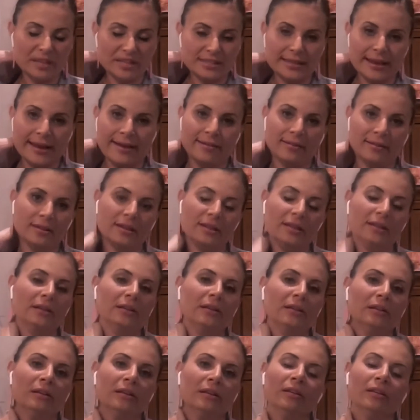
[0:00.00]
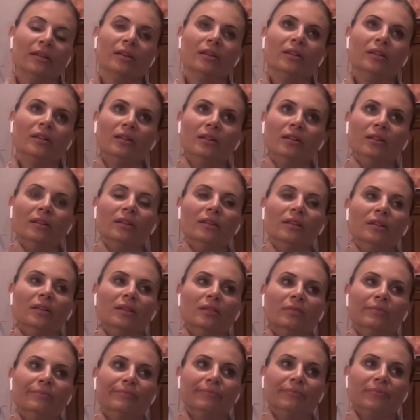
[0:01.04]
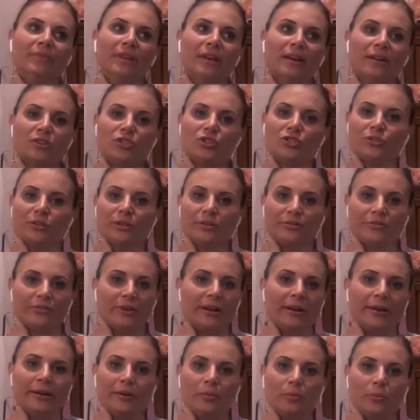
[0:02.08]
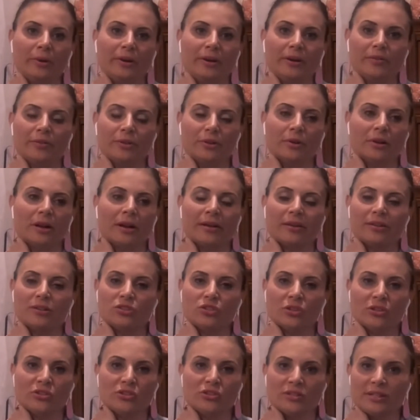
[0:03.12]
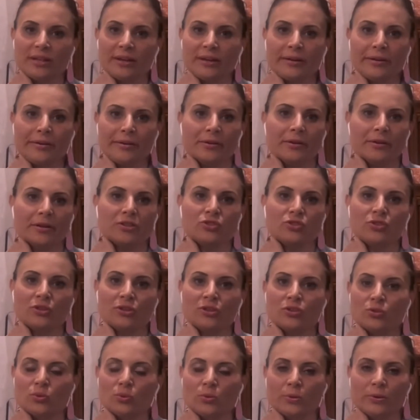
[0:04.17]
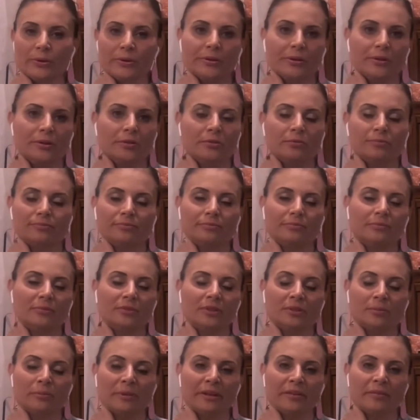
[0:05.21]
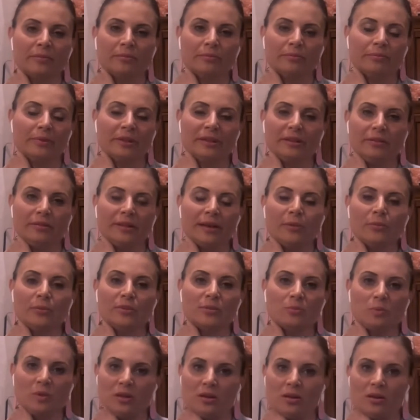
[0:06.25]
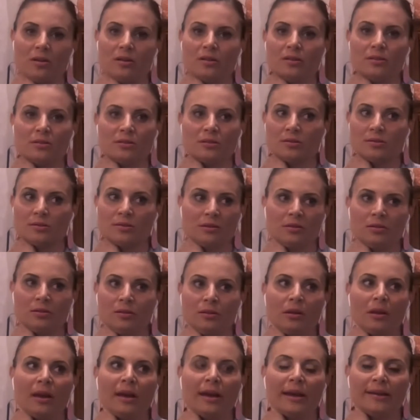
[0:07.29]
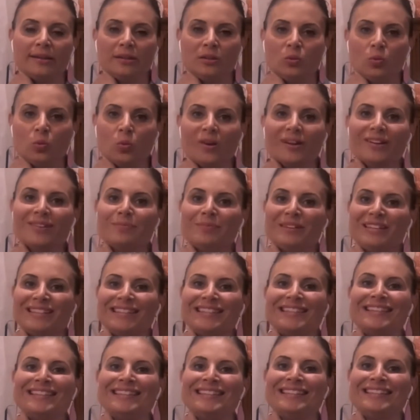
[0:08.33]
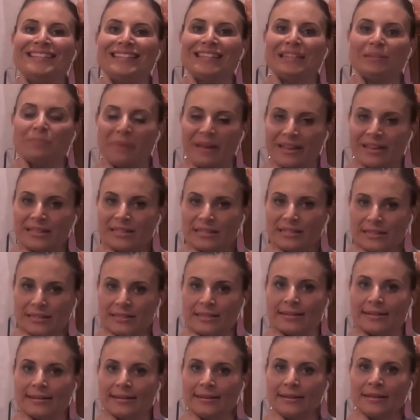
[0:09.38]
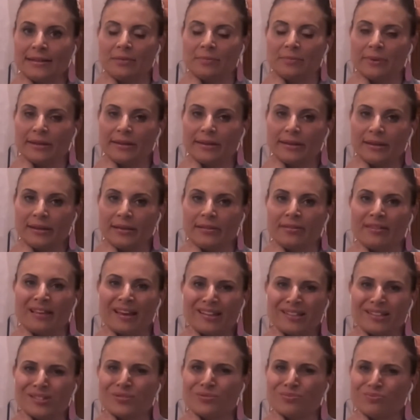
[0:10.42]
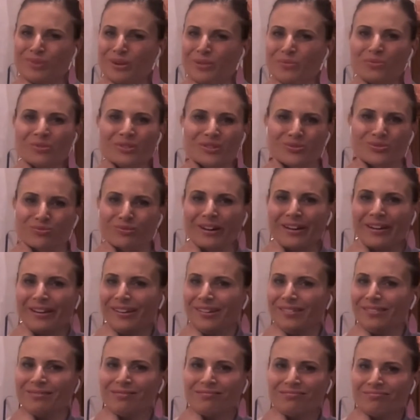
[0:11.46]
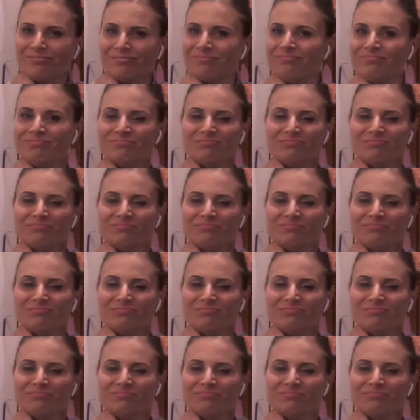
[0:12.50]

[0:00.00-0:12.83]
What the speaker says: mentality. Yeah, sure, fine, whatever. I can change a tire, I can change oil on but that was because I didn't want to be dependent on anybody, and that's what was right,